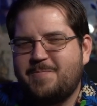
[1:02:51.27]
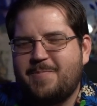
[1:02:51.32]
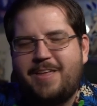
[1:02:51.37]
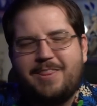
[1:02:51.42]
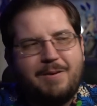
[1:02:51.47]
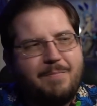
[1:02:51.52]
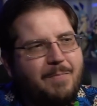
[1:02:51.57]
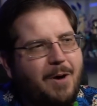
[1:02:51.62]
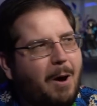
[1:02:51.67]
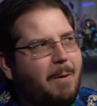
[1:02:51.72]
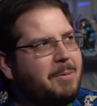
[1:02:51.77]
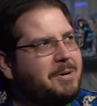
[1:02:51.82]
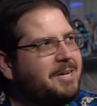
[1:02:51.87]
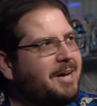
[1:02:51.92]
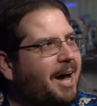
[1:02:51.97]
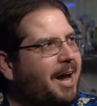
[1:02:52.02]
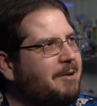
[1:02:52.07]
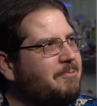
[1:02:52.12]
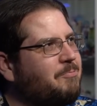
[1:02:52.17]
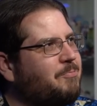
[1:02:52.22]
The moment
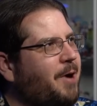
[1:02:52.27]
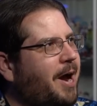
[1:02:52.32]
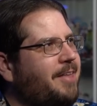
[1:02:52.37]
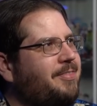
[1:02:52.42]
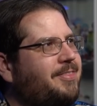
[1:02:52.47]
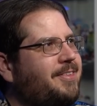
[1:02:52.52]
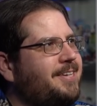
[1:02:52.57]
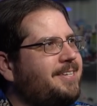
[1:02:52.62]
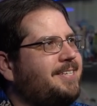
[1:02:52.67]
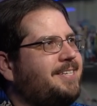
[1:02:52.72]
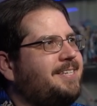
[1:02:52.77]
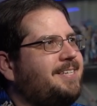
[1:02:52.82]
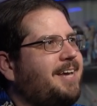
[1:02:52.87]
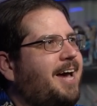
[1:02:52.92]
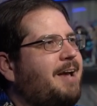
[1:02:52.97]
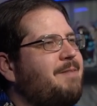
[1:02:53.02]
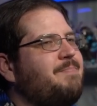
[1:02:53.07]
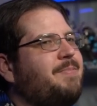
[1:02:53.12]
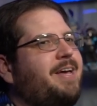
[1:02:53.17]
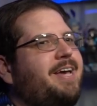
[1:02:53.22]
I read this,
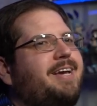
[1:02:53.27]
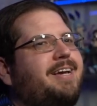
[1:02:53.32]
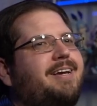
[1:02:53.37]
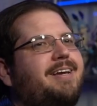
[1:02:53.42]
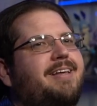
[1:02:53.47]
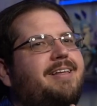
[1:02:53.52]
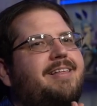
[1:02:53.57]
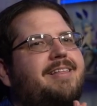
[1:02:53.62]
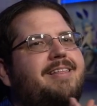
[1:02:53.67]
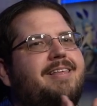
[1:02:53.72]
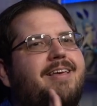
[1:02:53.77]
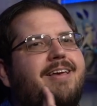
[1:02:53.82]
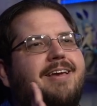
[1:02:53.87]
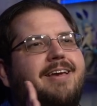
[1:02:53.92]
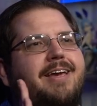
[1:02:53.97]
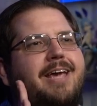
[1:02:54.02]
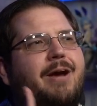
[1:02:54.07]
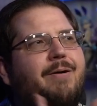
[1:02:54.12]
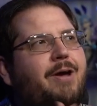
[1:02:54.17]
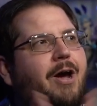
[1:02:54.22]
I'm like,
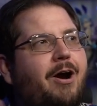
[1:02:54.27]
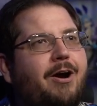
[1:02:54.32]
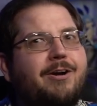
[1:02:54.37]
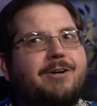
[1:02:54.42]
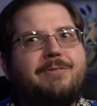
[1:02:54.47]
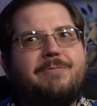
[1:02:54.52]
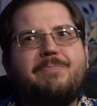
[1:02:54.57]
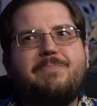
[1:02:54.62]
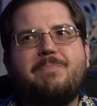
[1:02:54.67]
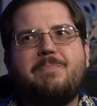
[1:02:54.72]
here we are.